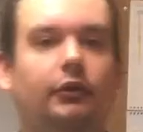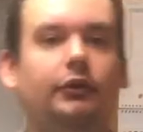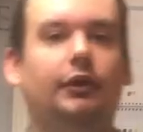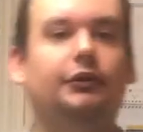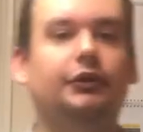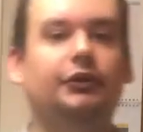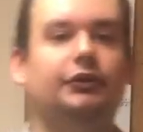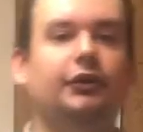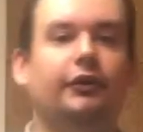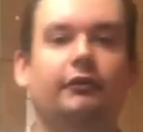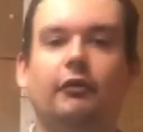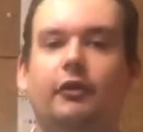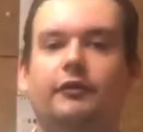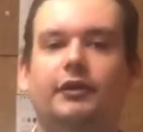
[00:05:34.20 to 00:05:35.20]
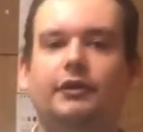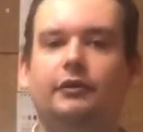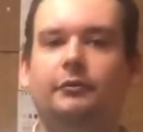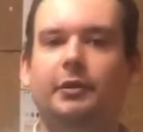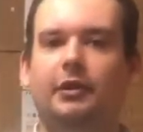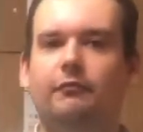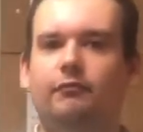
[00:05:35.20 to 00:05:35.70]
Now just on their own, this
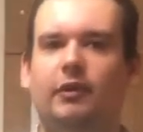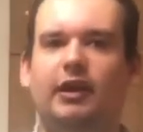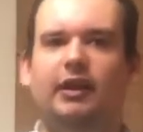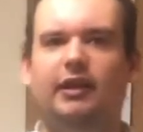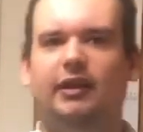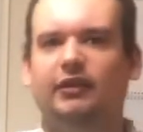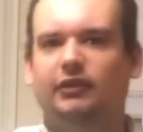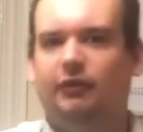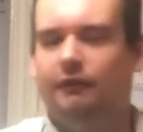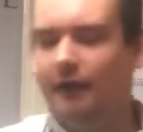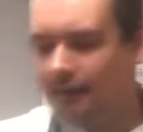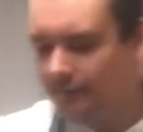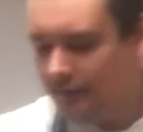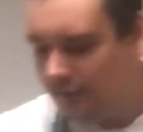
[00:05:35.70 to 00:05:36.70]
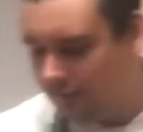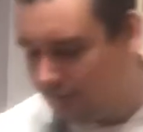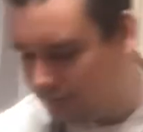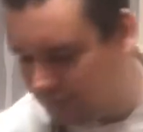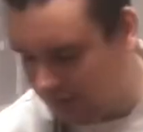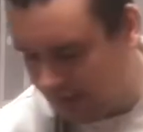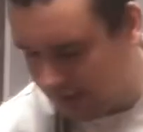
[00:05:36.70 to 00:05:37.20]
could be a really nice sort of afternoon
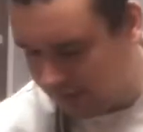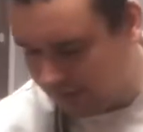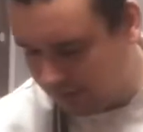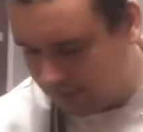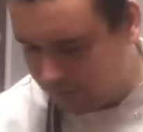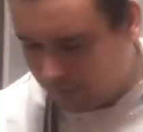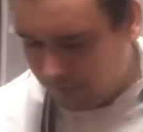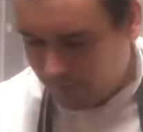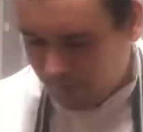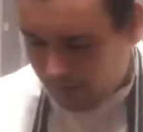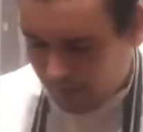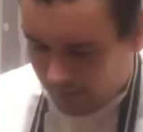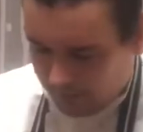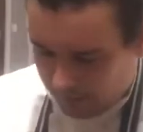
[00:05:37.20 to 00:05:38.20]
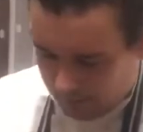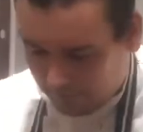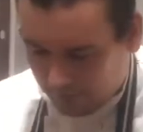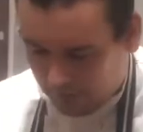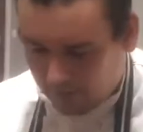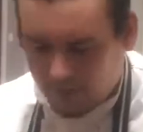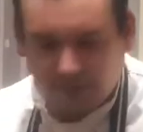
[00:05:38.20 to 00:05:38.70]
snack you can prepare.
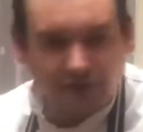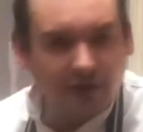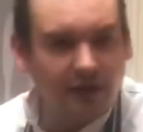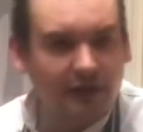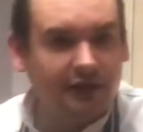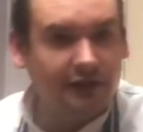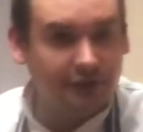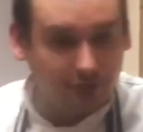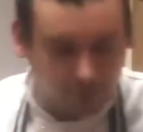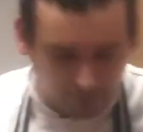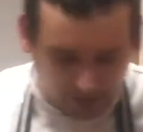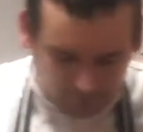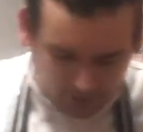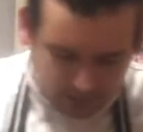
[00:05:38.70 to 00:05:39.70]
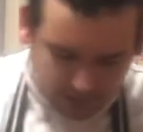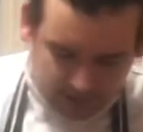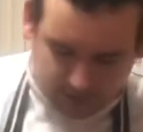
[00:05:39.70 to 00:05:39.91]
I'm going to turn this into a bit of a light